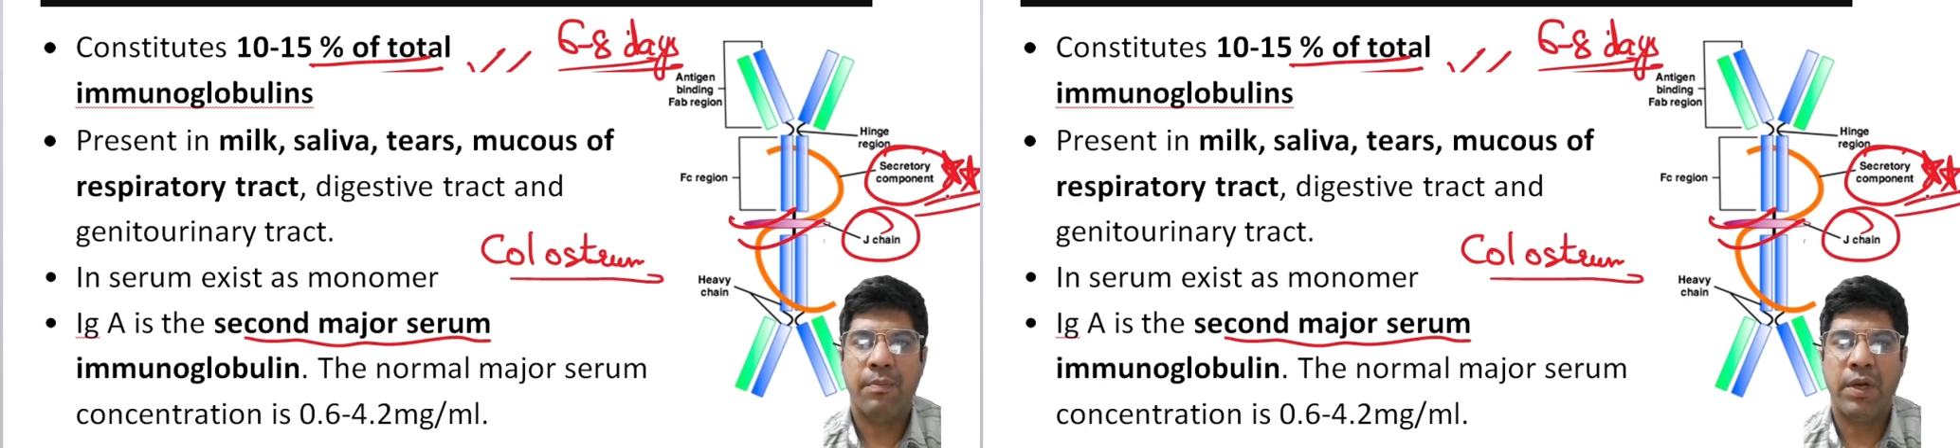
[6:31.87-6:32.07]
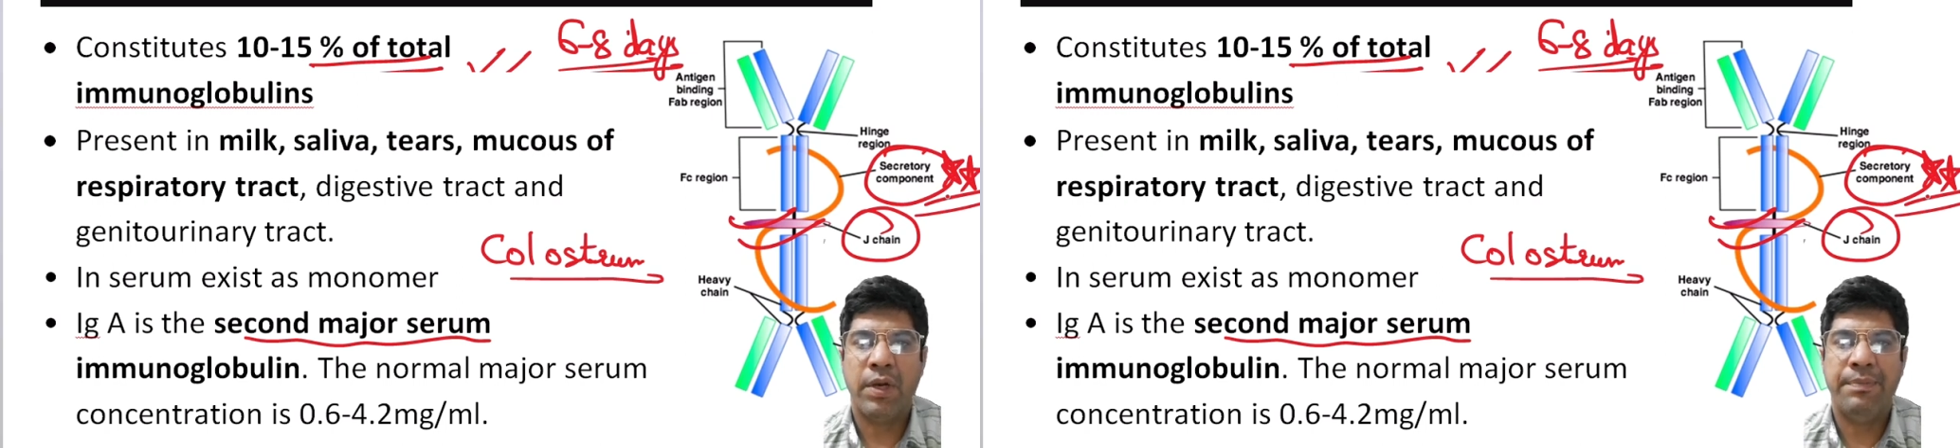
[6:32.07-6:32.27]

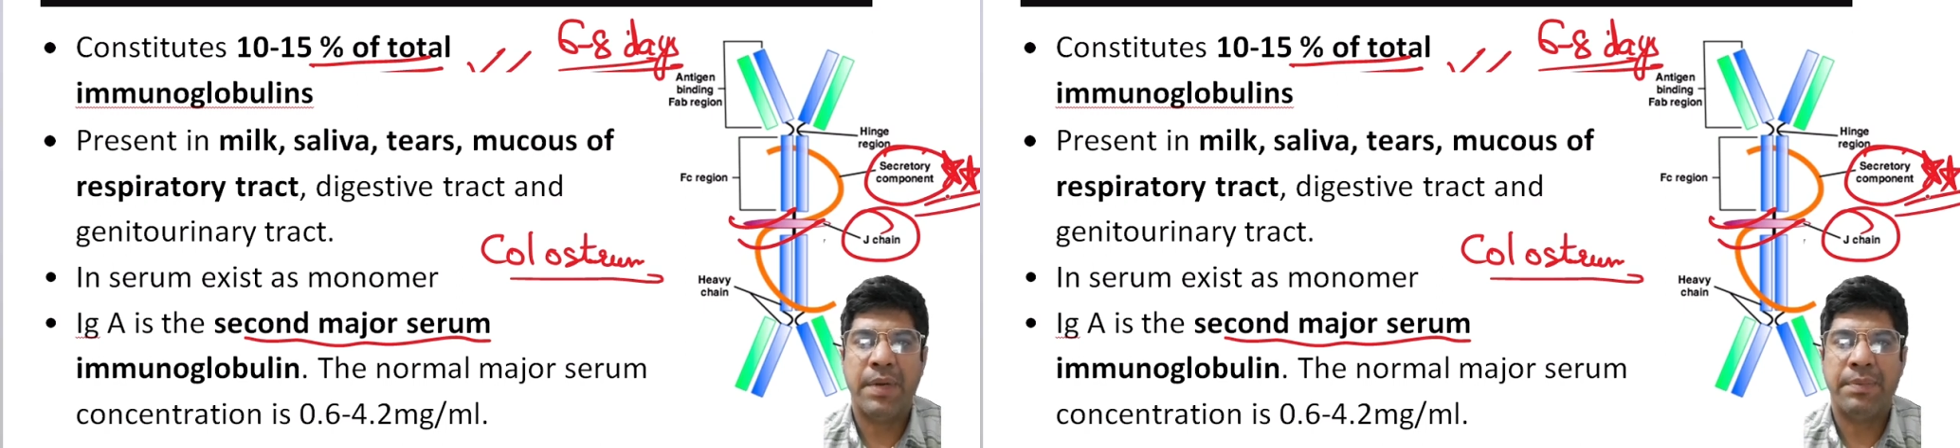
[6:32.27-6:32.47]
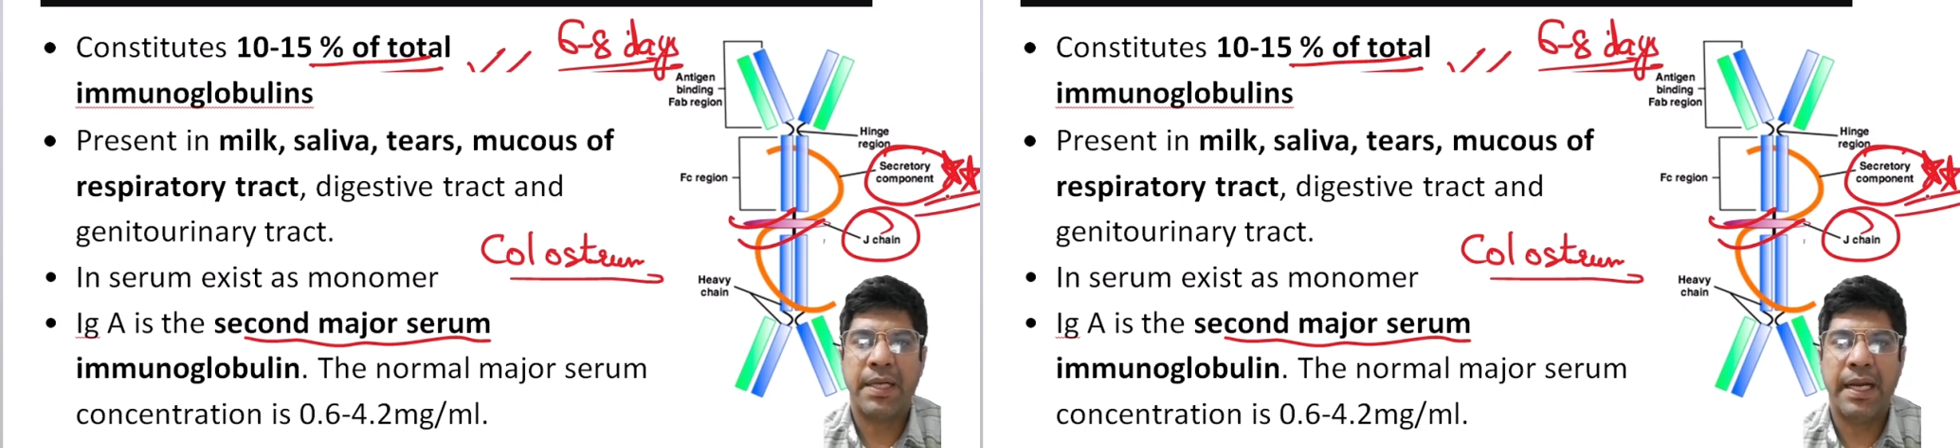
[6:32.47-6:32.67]

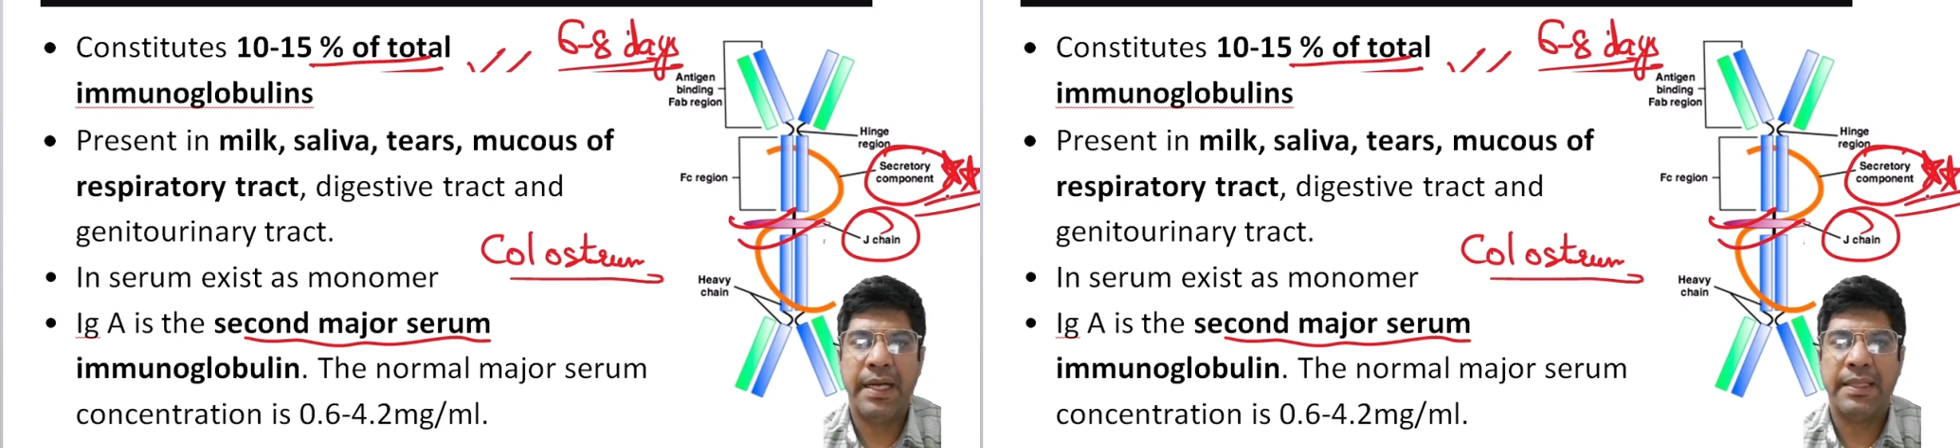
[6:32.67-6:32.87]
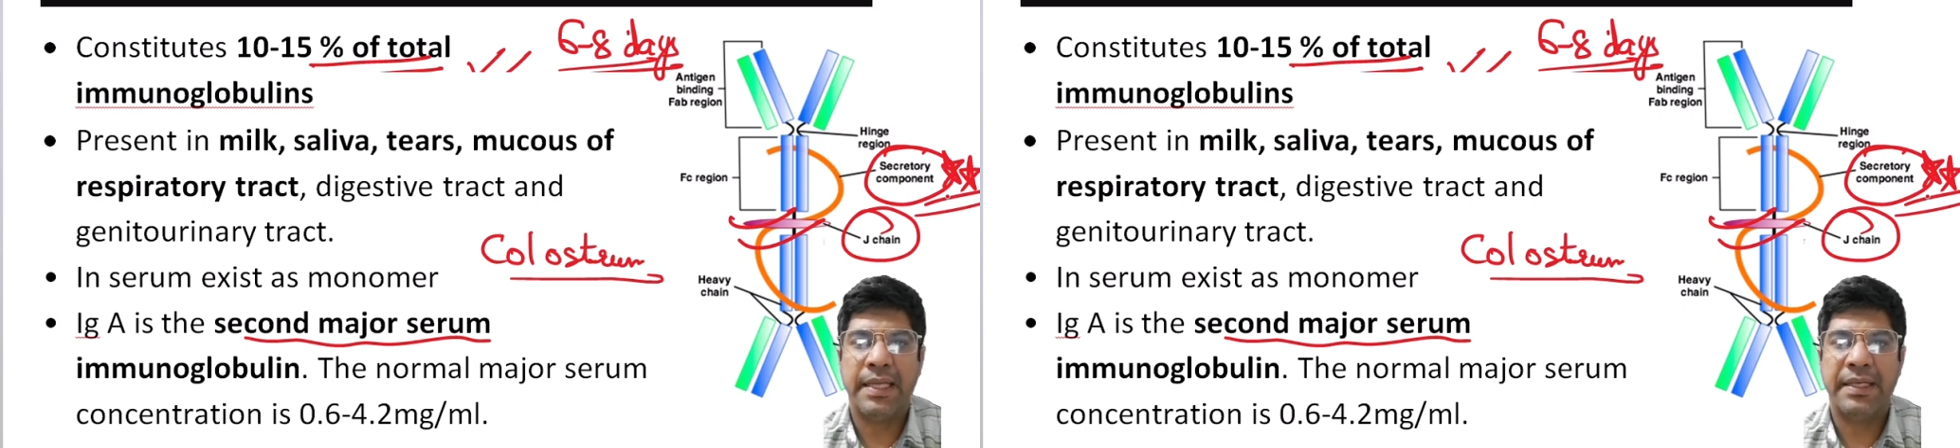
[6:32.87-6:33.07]

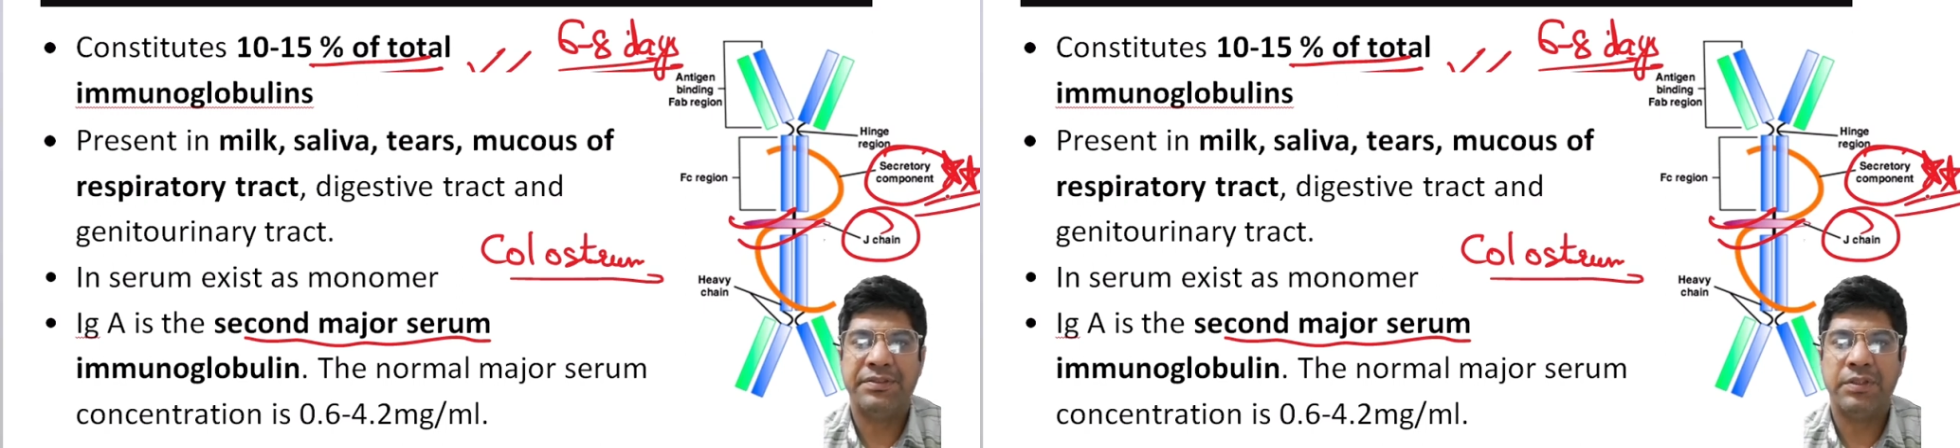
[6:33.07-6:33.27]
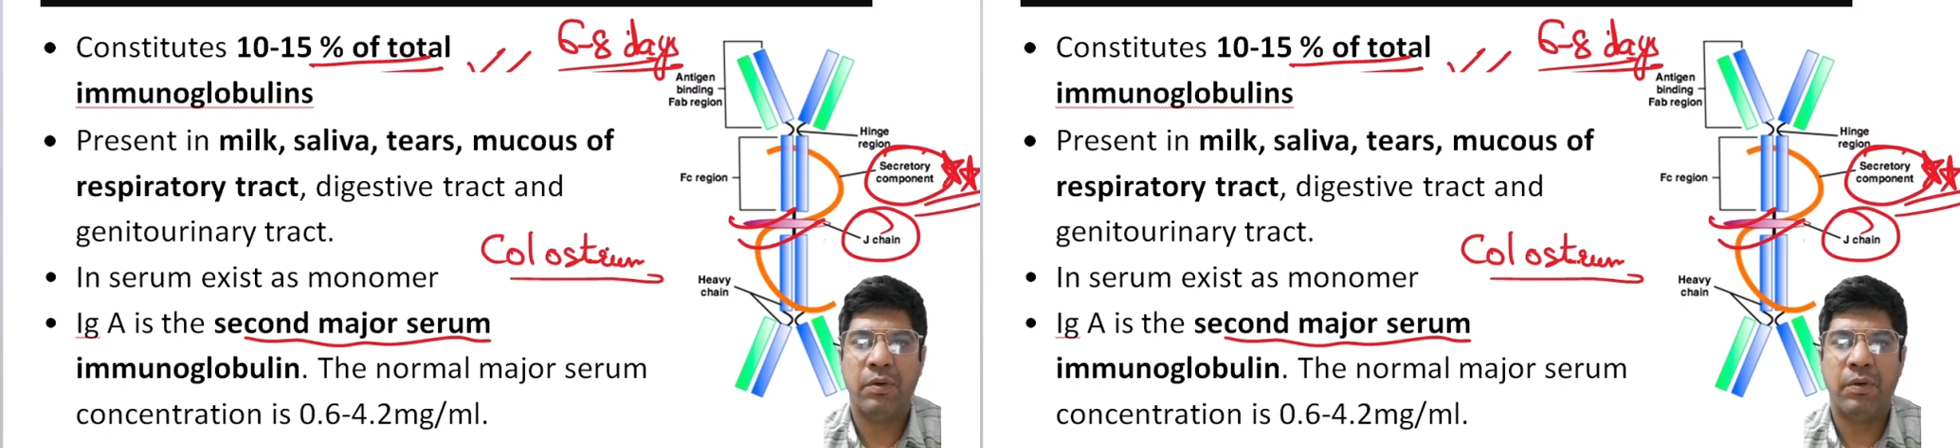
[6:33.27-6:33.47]
polypeptide that is